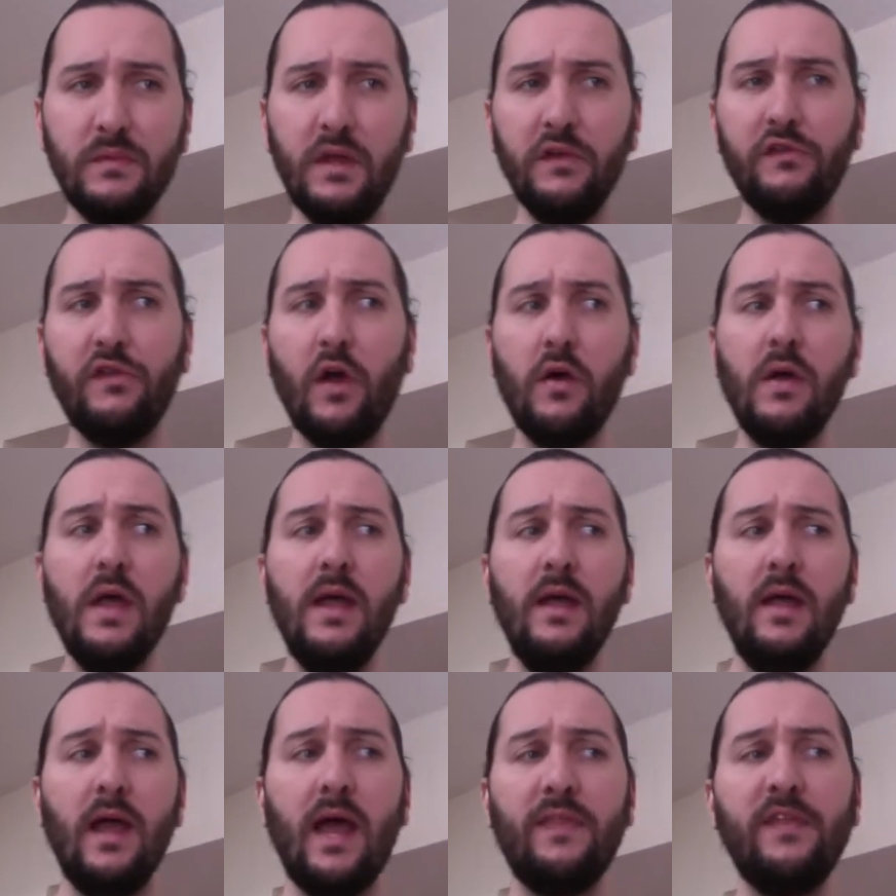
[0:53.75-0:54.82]
So
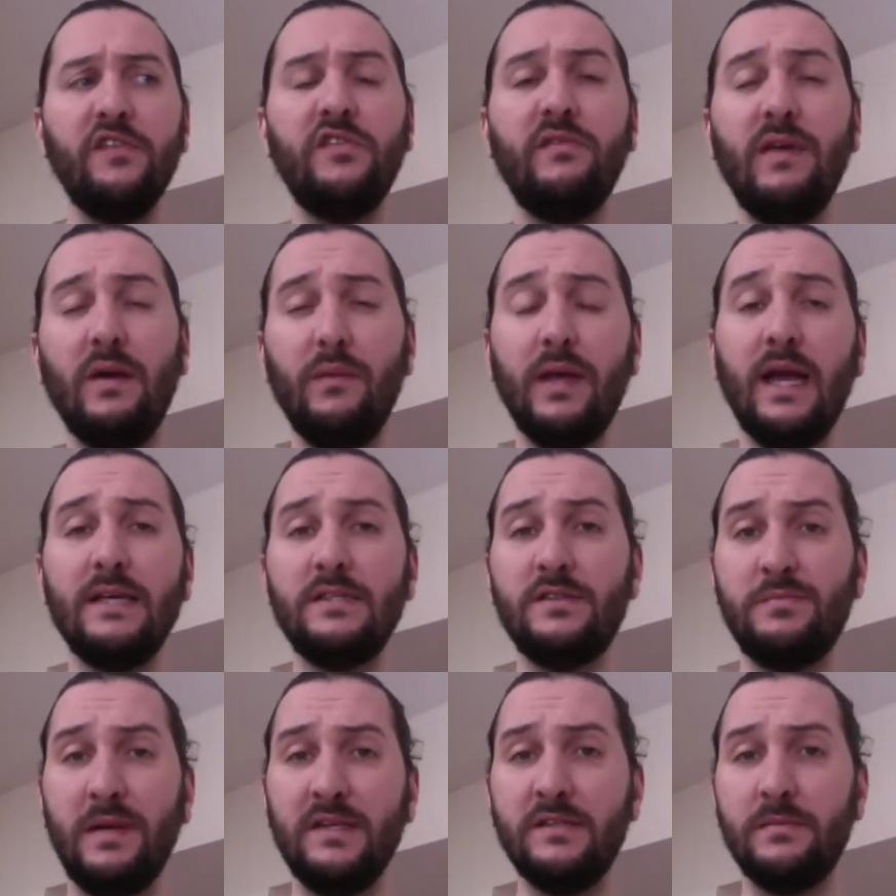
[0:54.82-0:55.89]
at this event we got to
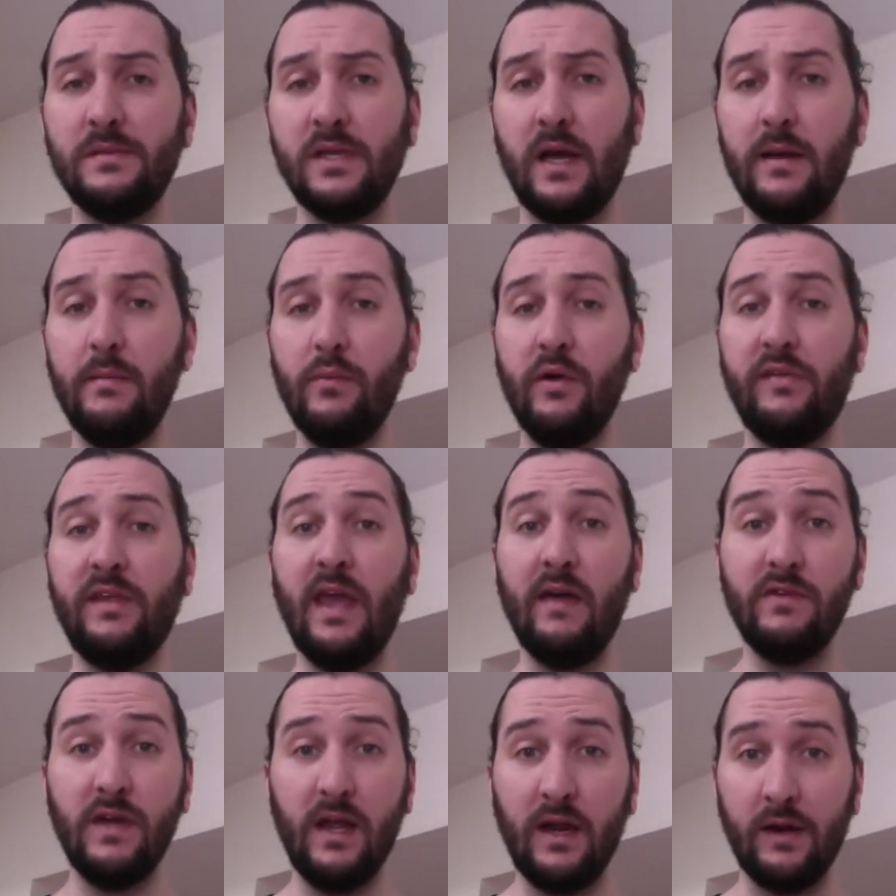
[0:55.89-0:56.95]
spend some time with
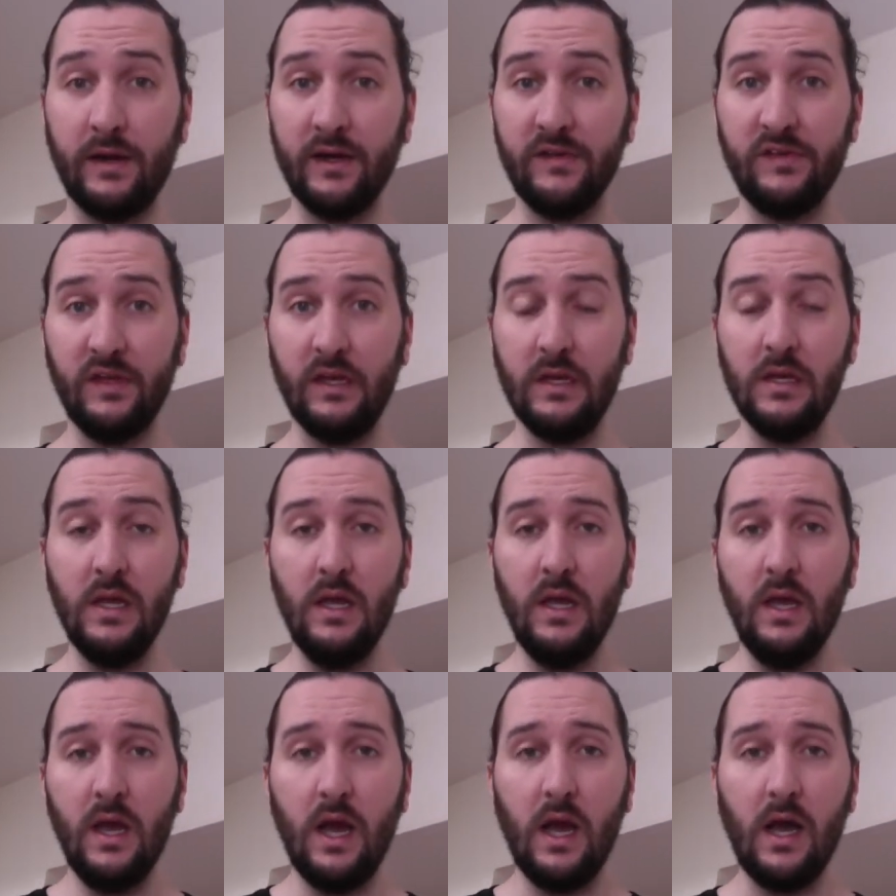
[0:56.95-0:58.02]
Kevin Harrington
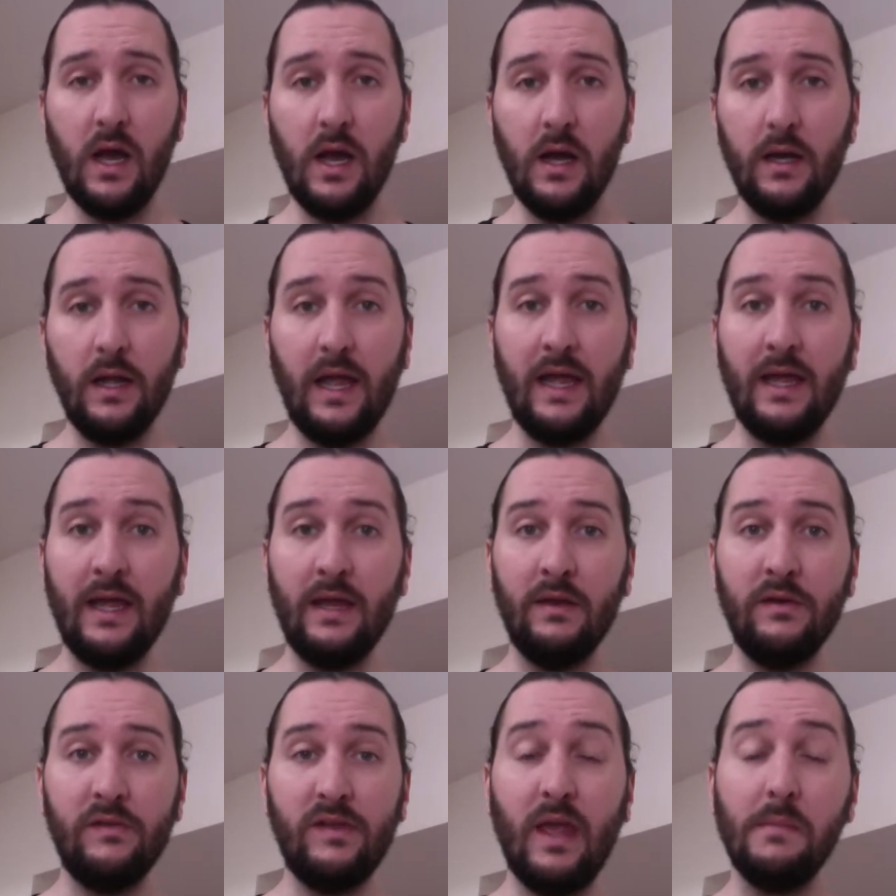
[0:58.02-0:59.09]

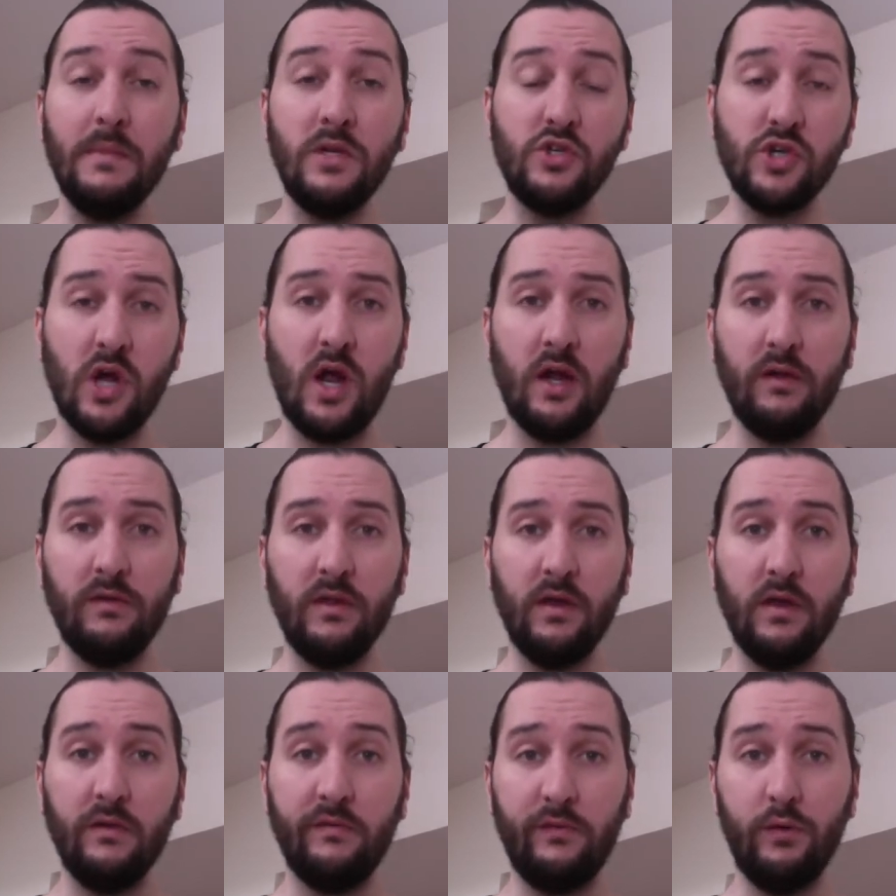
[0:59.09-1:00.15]
and Damon John,
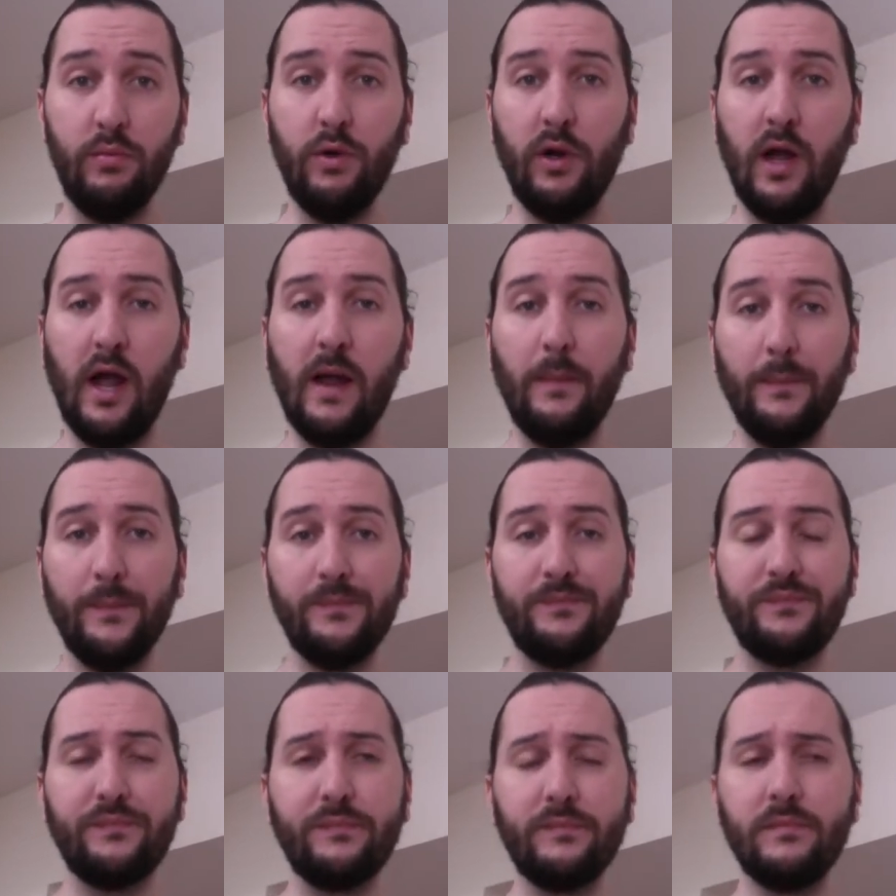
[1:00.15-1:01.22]
the FUBU guy.
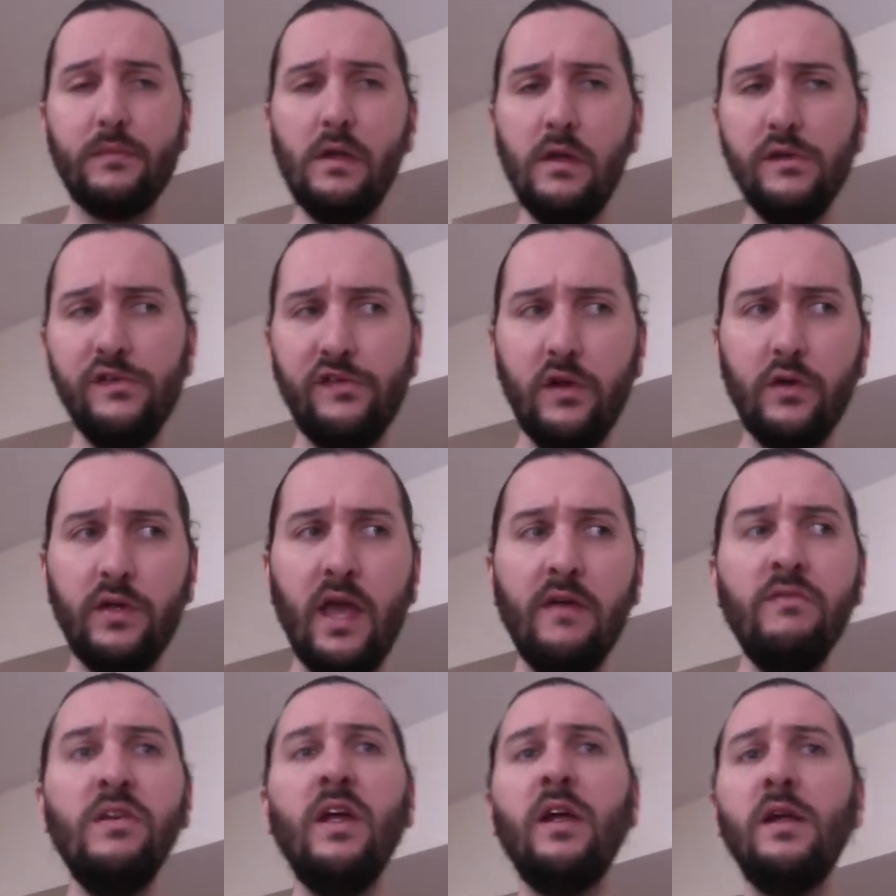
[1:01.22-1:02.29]
So
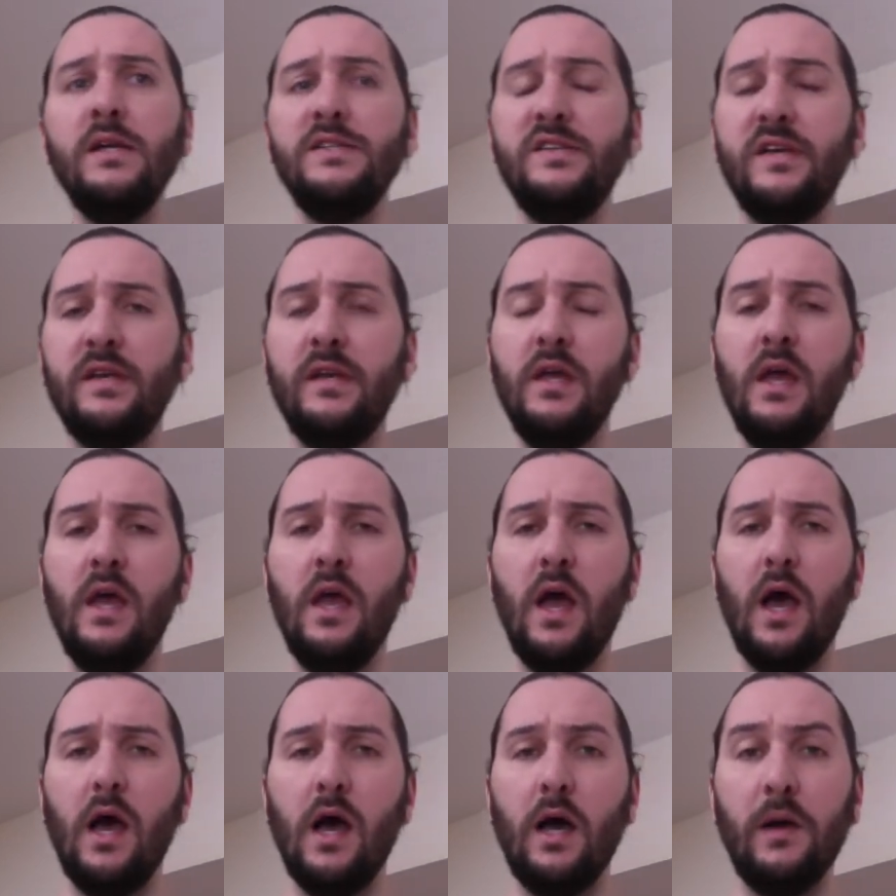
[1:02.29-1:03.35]
Kevin Harrington
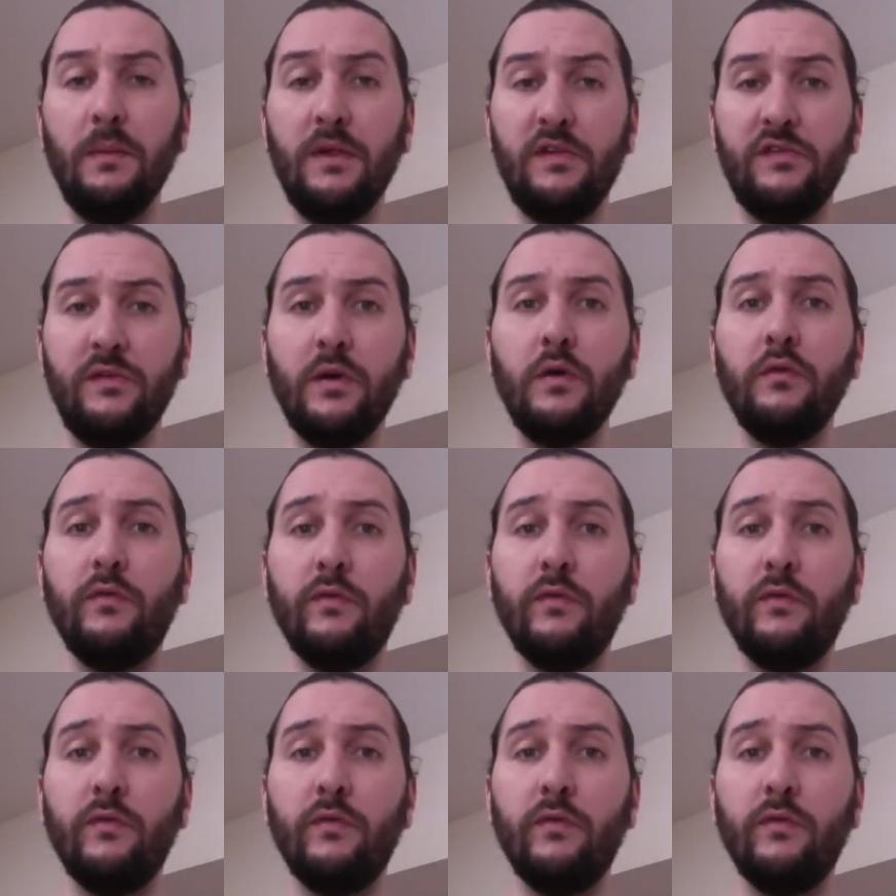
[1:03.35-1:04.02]
is known